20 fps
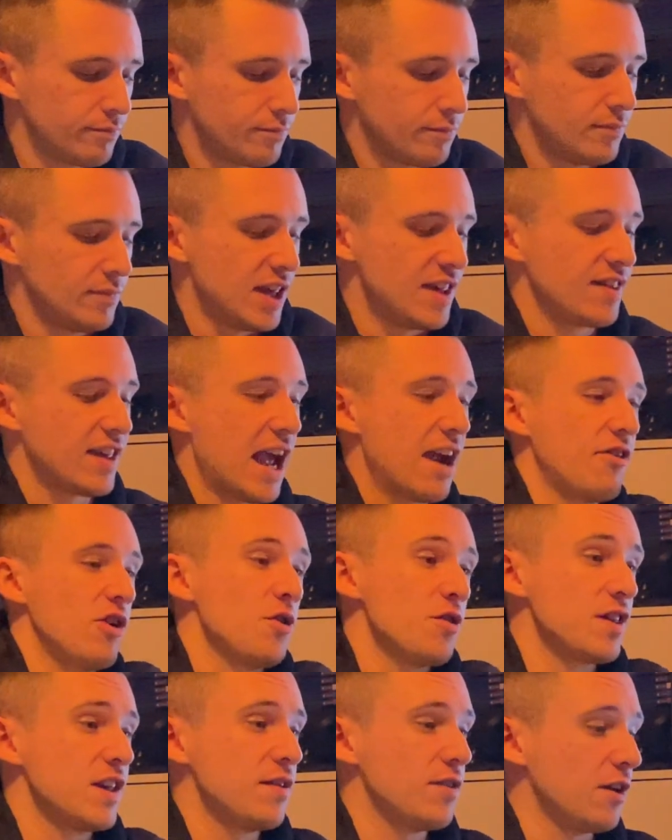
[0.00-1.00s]
Let's carry on,
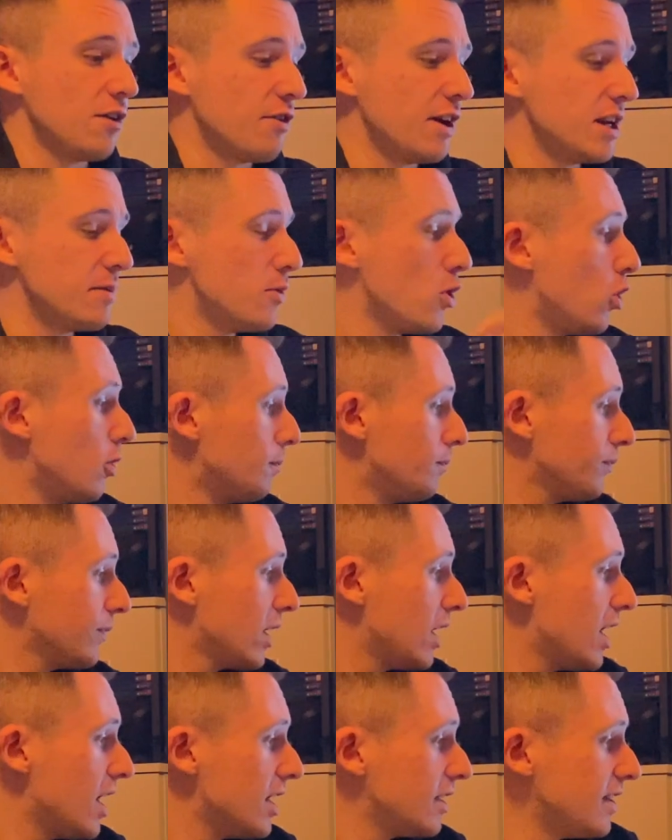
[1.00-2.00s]
see if there are any more.
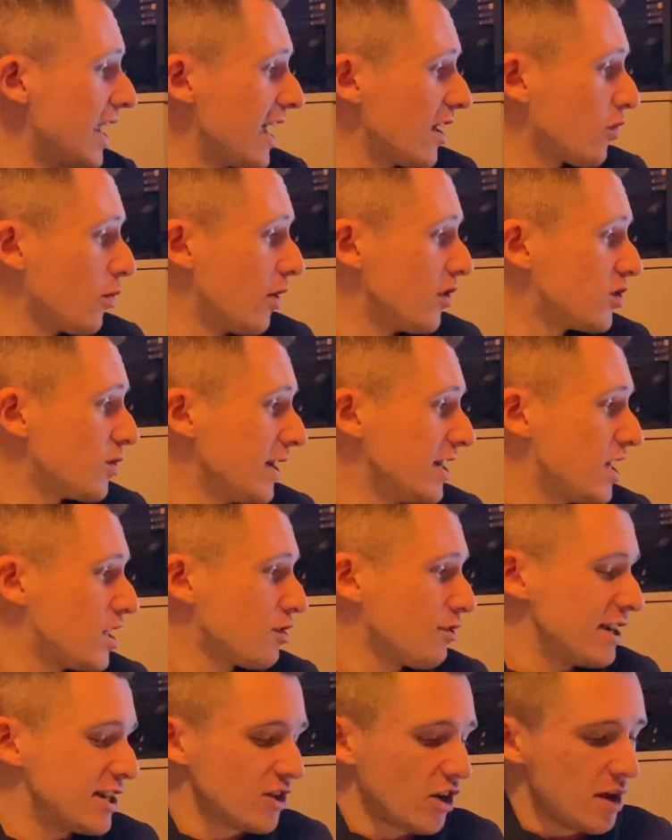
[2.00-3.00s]
Next one,
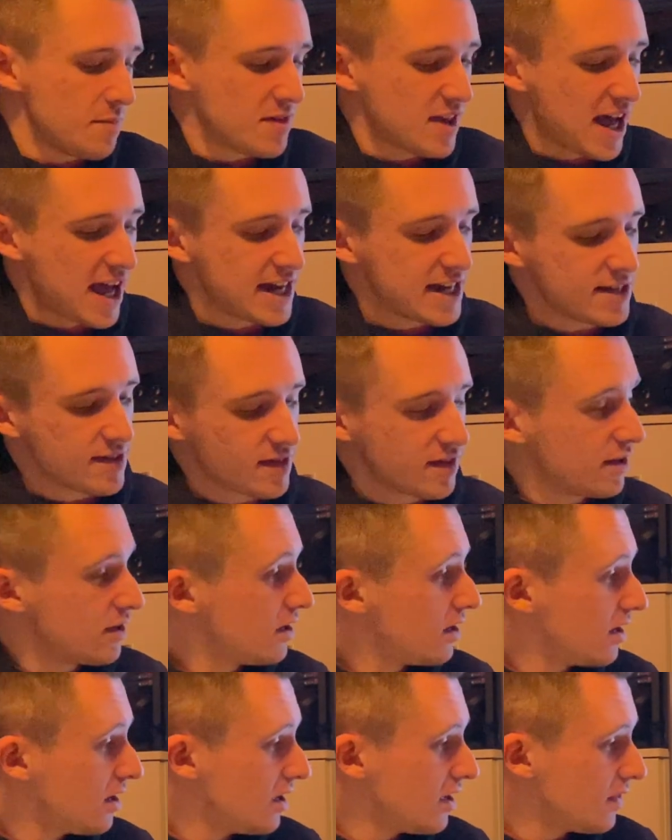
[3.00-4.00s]
23 times 8.
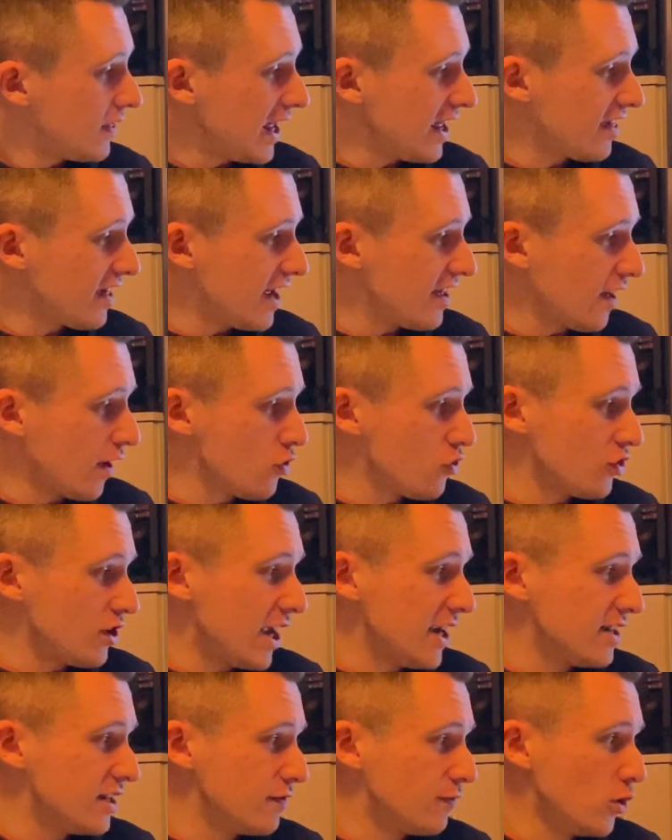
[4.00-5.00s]
They say it's
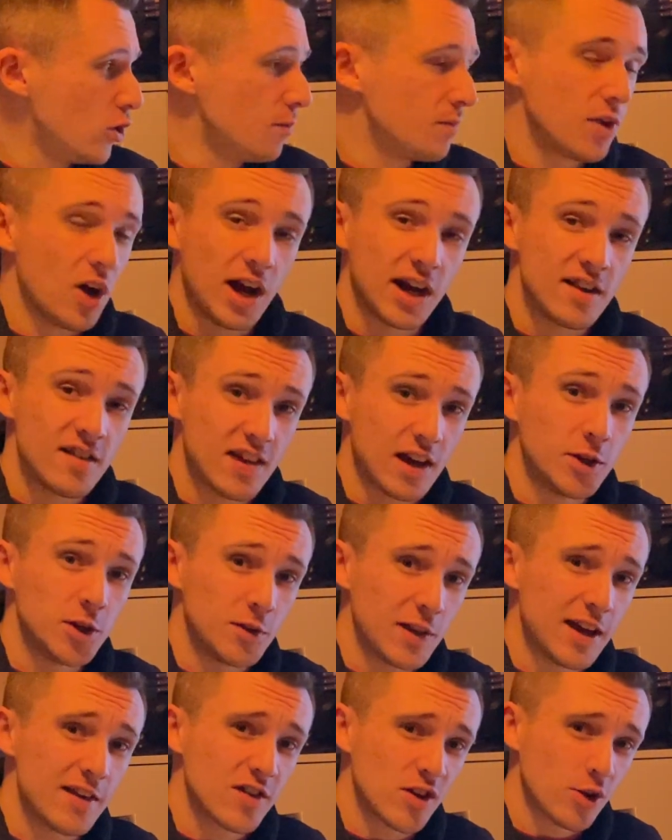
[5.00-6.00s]
184. I can tell you
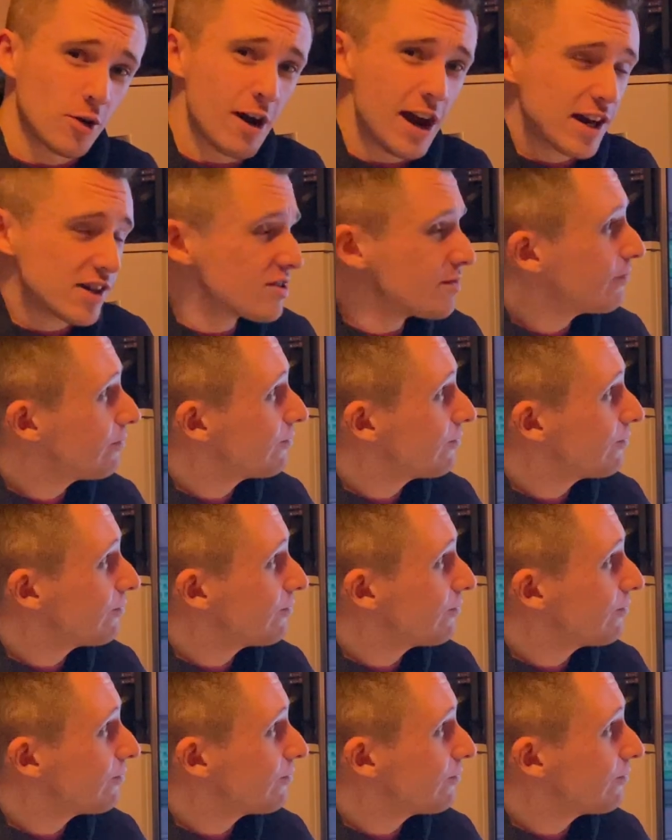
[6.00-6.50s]
that's correct.